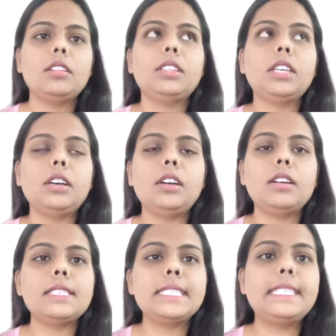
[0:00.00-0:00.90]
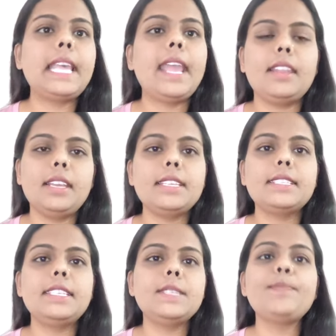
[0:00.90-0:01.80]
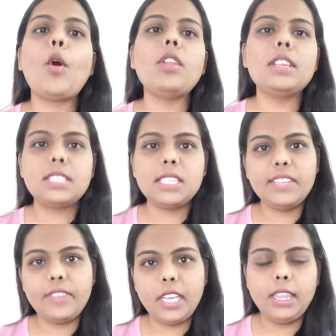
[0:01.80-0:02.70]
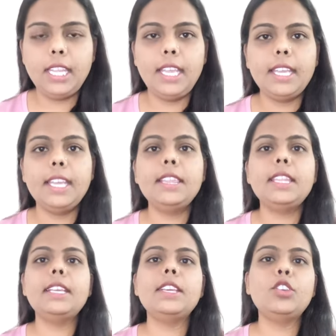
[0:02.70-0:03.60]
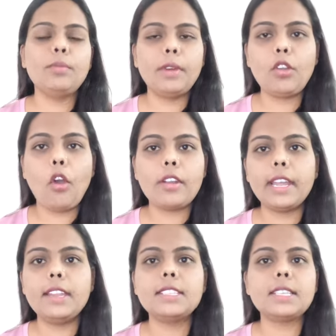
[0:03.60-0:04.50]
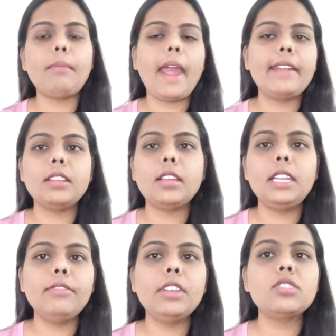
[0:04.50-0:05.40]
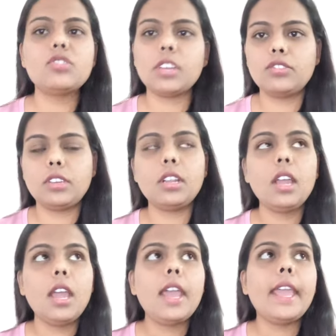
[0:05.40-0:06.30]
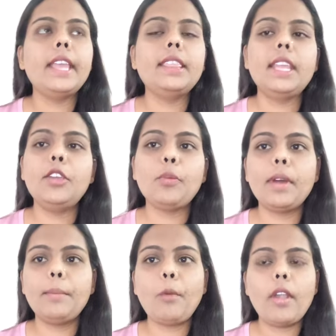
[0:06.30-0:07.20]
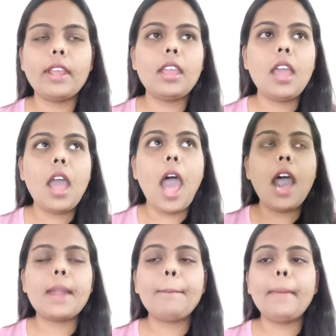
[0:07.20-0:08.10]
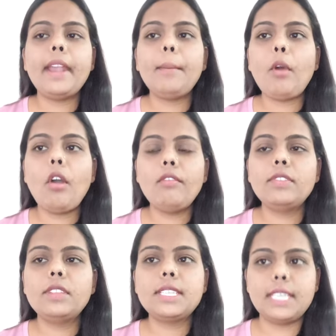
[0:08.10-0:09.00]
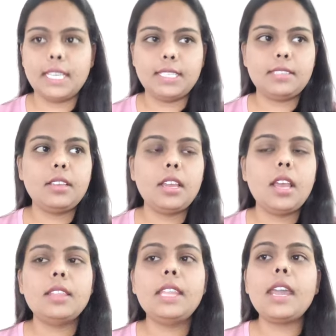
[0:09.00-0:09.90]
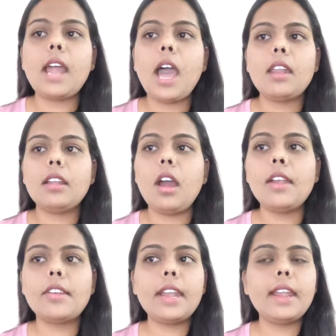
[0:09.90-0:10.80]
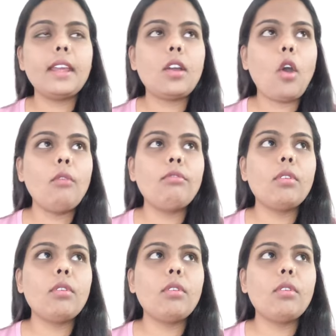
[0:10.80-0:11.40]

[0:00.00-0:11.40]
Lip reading: the cell is the smallest living thing in the human organism, and the living structure in the human body are made up of cells. There are 100 of